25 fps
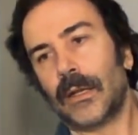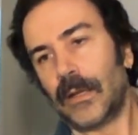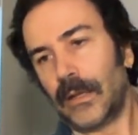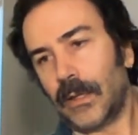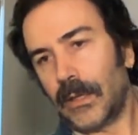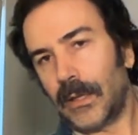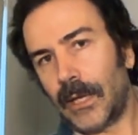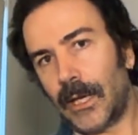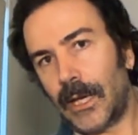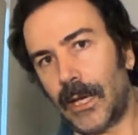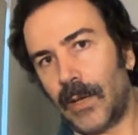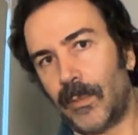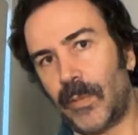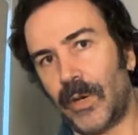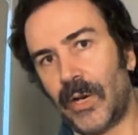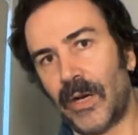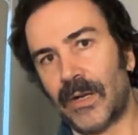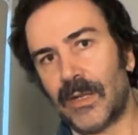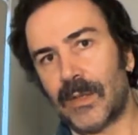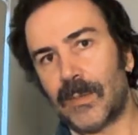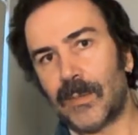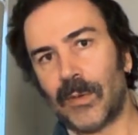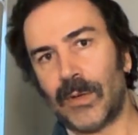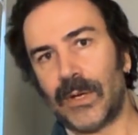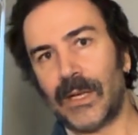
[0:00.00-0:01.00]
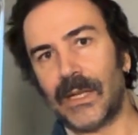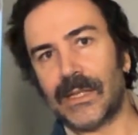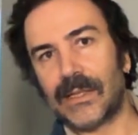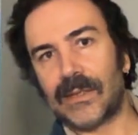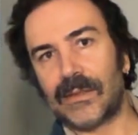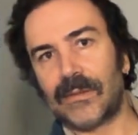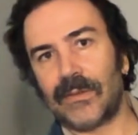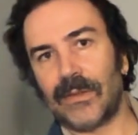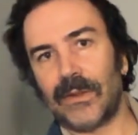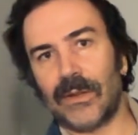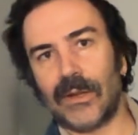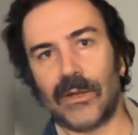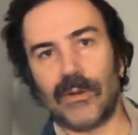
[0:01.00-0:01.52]
Yeah, bonus points
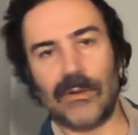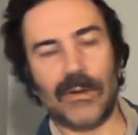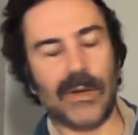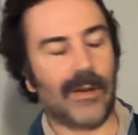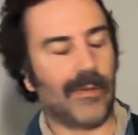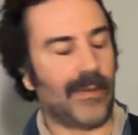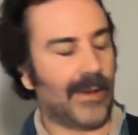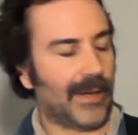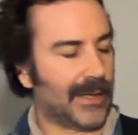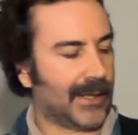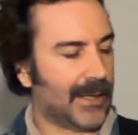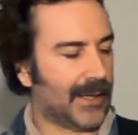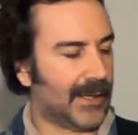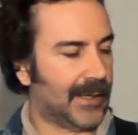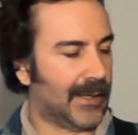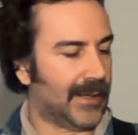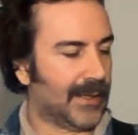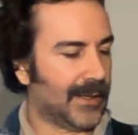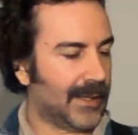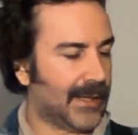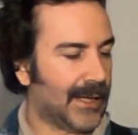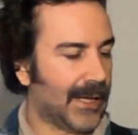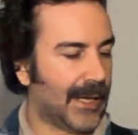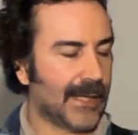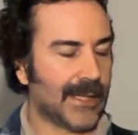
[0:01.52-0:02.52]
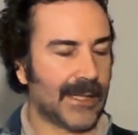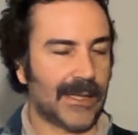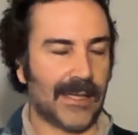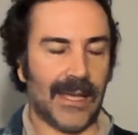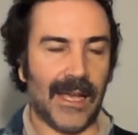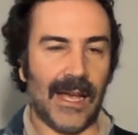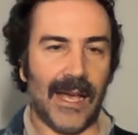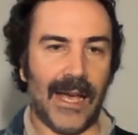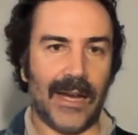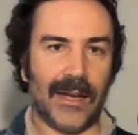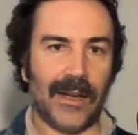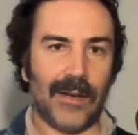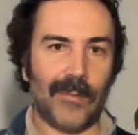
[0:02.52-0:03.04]
for whoever can guess
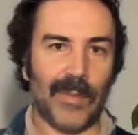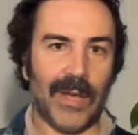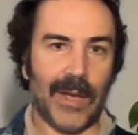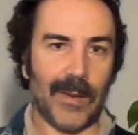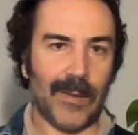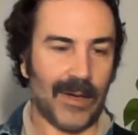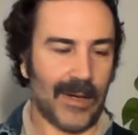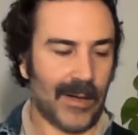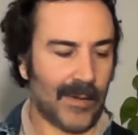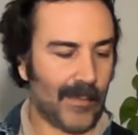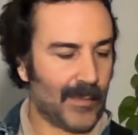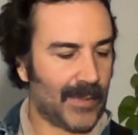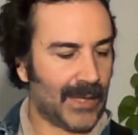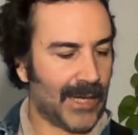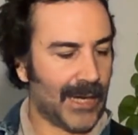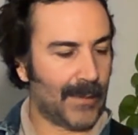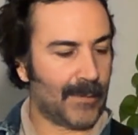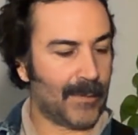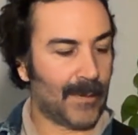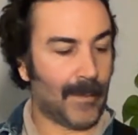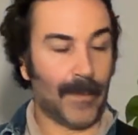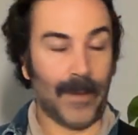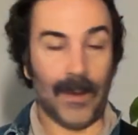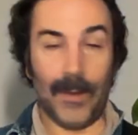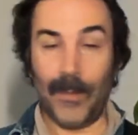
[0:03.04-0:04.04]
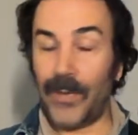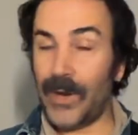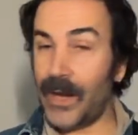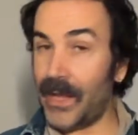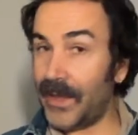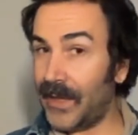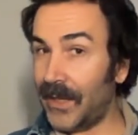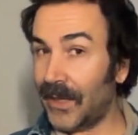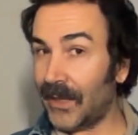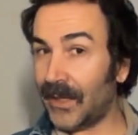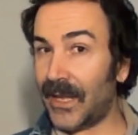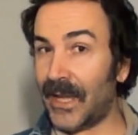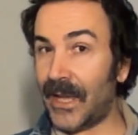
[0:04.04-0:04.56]
that. Maybe I didn't play it properly, but I
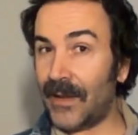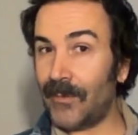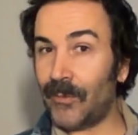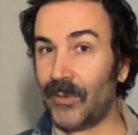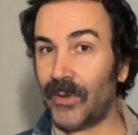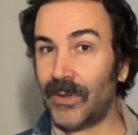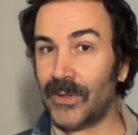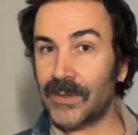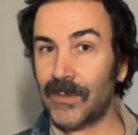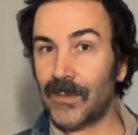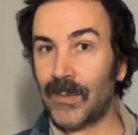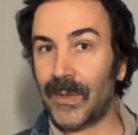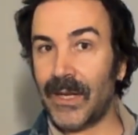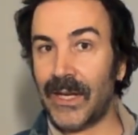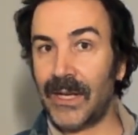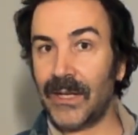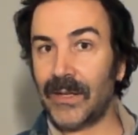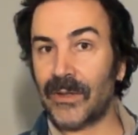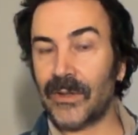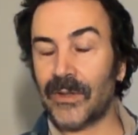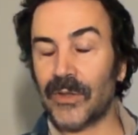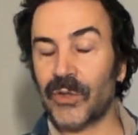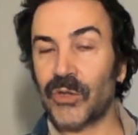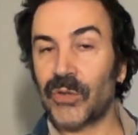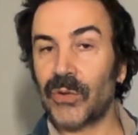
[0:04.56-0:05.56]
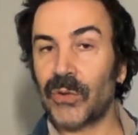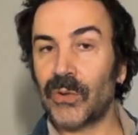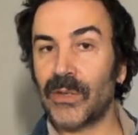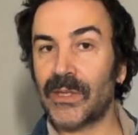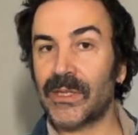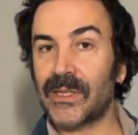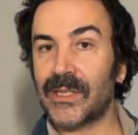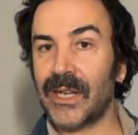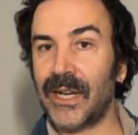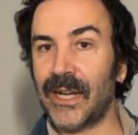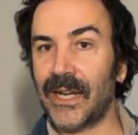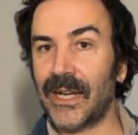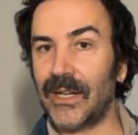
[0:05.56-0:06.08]
think that was played on a short
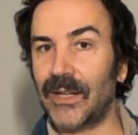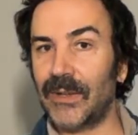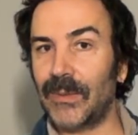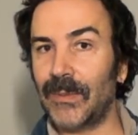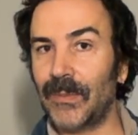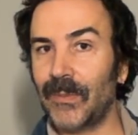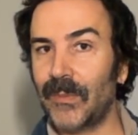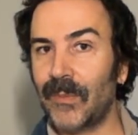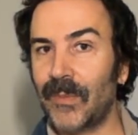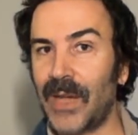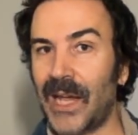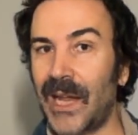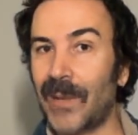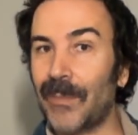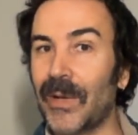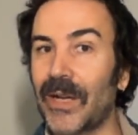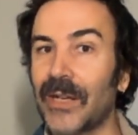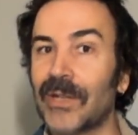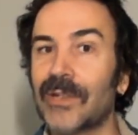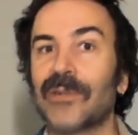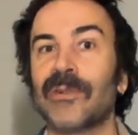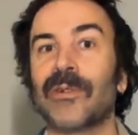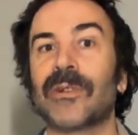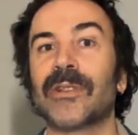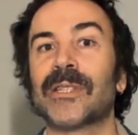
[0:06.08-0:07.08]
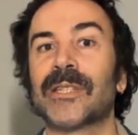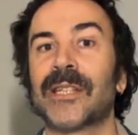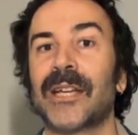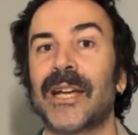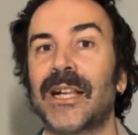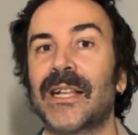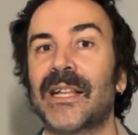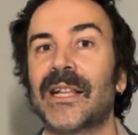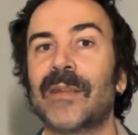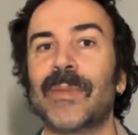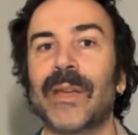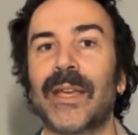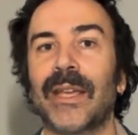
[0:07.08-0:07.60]
scale. And by short scale,
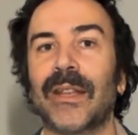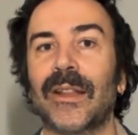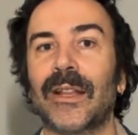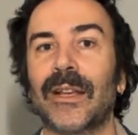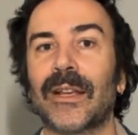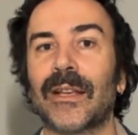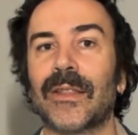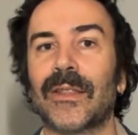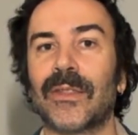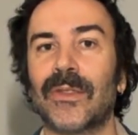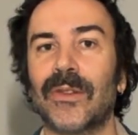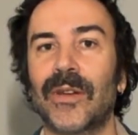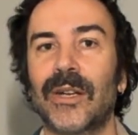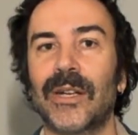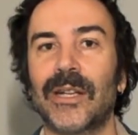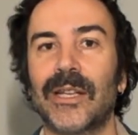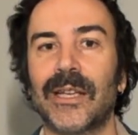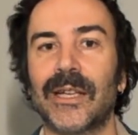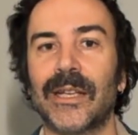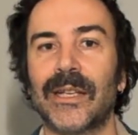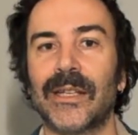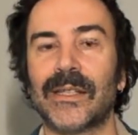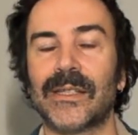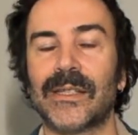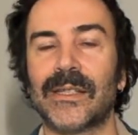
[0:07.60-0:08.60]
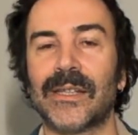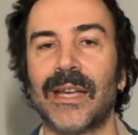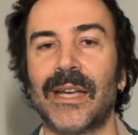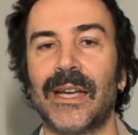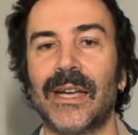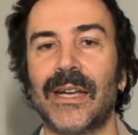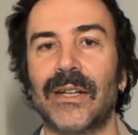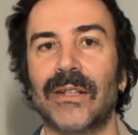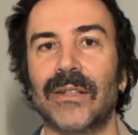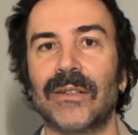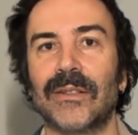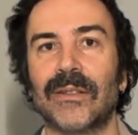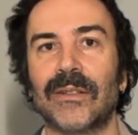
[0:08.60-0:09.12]
I mean like a 30-inch
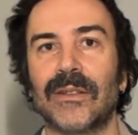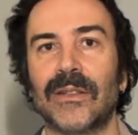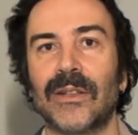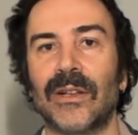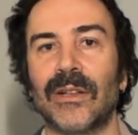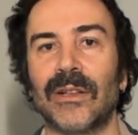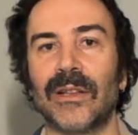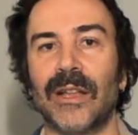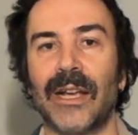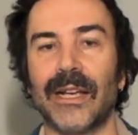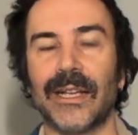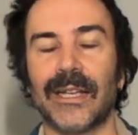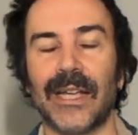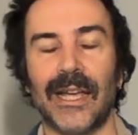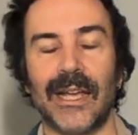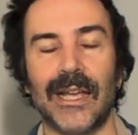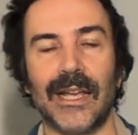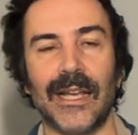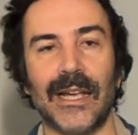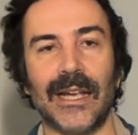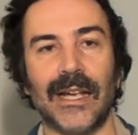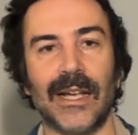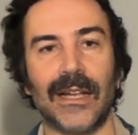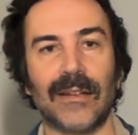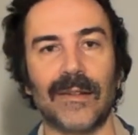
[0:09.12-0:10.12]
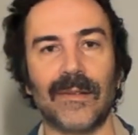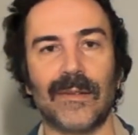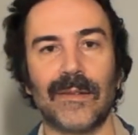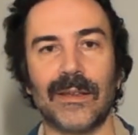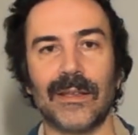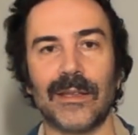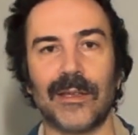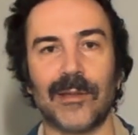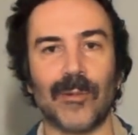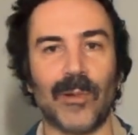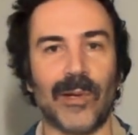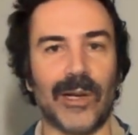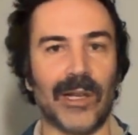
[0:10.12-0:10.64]
scale, not like a
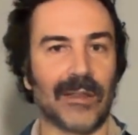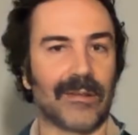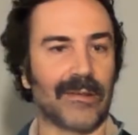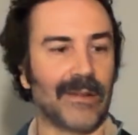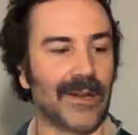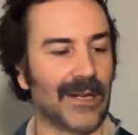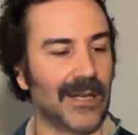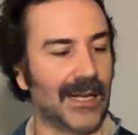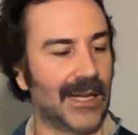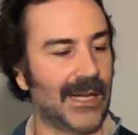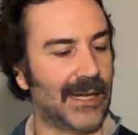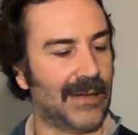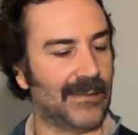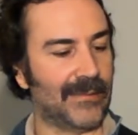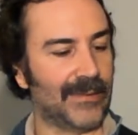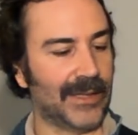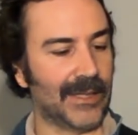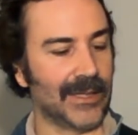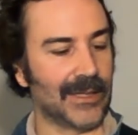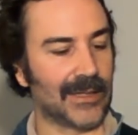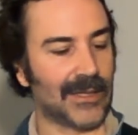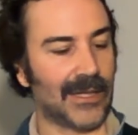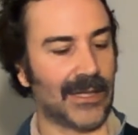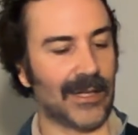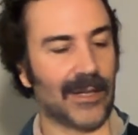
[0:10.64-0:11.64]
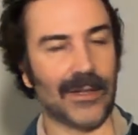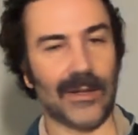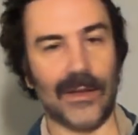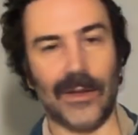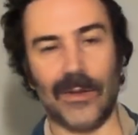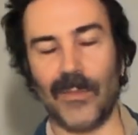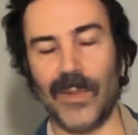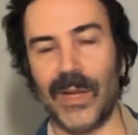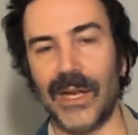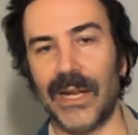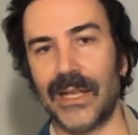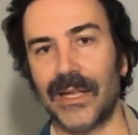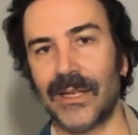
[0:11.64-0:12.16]
23.5-inch. I don't know
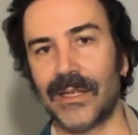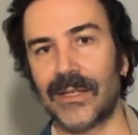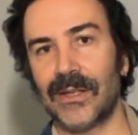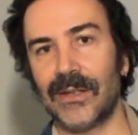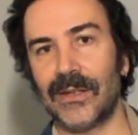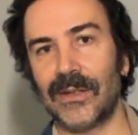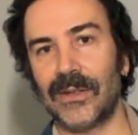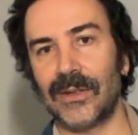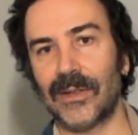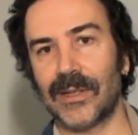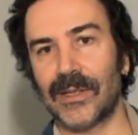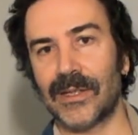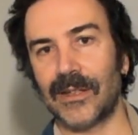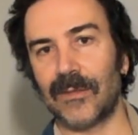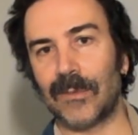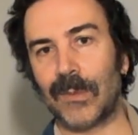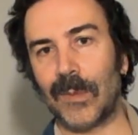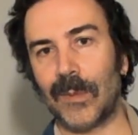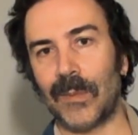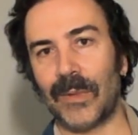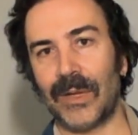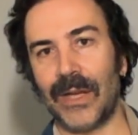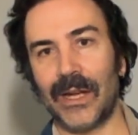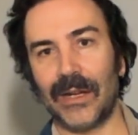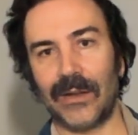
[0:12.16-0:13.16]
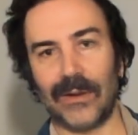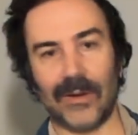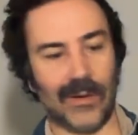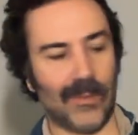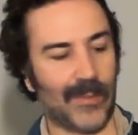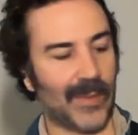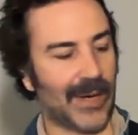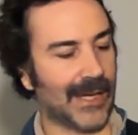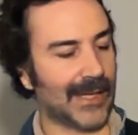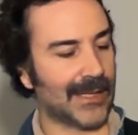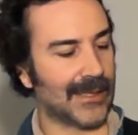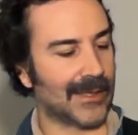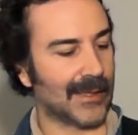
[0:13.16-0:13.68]
many songs that have been played on a
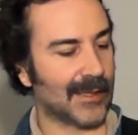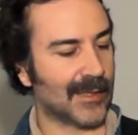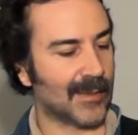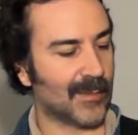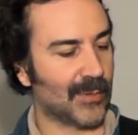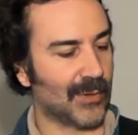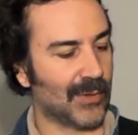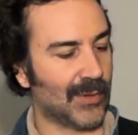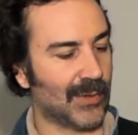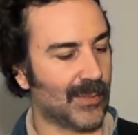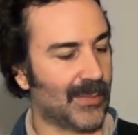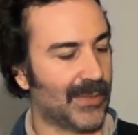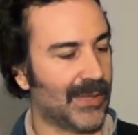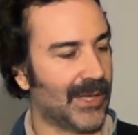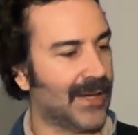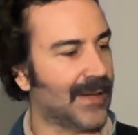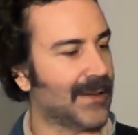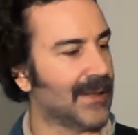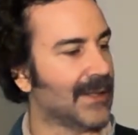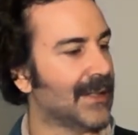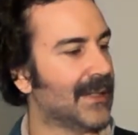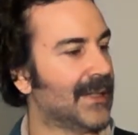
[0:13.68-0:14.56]
bass this small, but